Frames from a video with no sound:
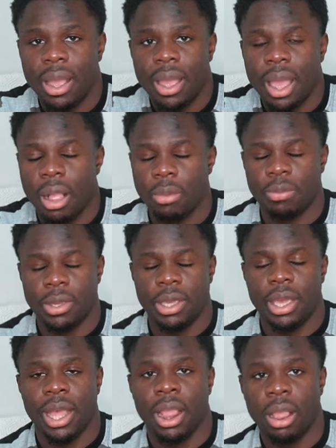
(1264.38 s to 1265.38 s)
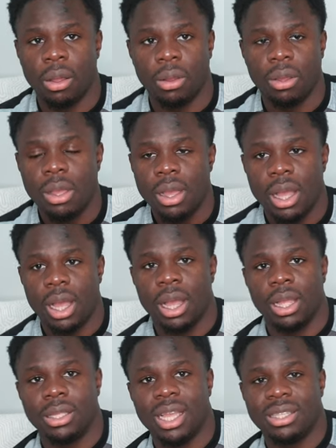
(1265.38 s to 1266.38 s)
help me a lot.
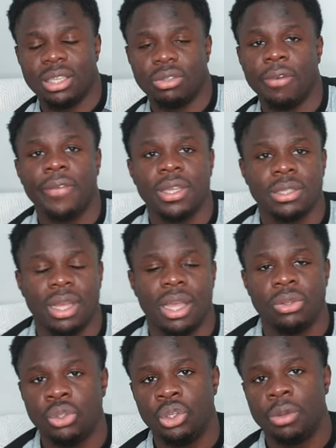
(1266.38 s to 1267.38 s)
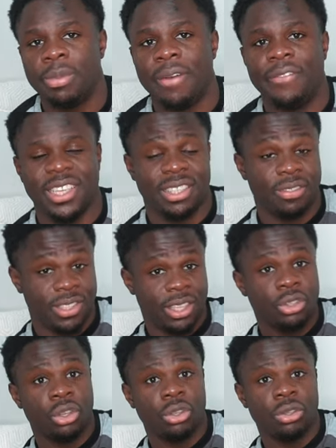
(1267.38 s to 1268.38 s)
And that's the sort of things I do during my festive
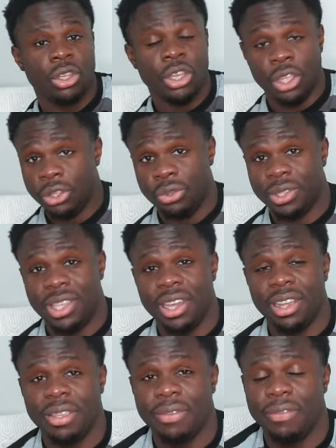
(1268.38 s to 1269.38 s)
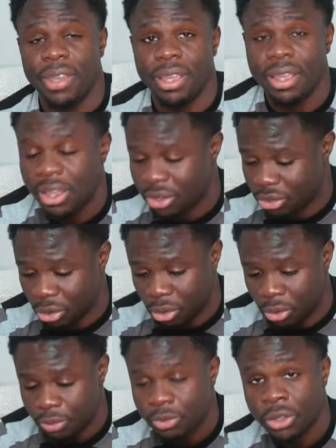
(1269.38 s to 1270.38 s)
season to stay really fit.
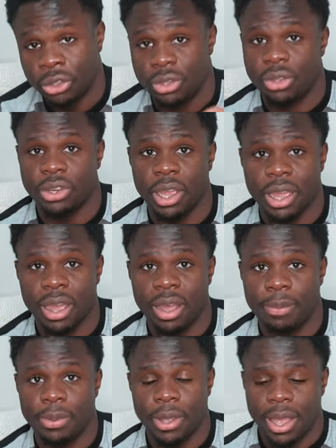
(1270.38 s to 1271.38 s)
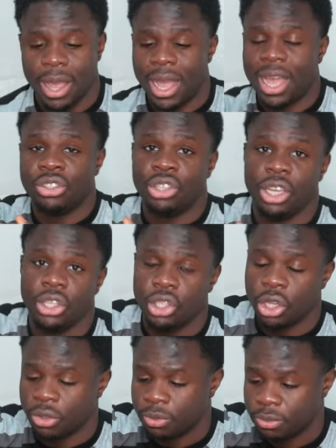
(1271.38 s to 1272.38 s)
So, just to up,
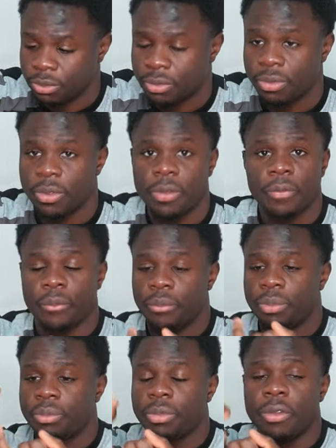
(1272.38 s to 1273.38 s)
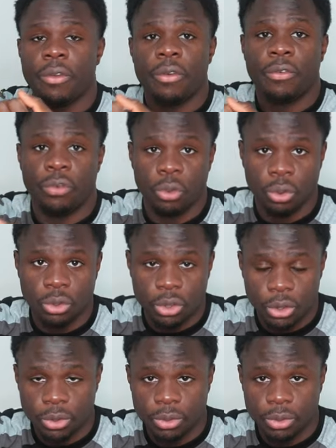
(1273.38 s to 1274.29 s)
hydration, food,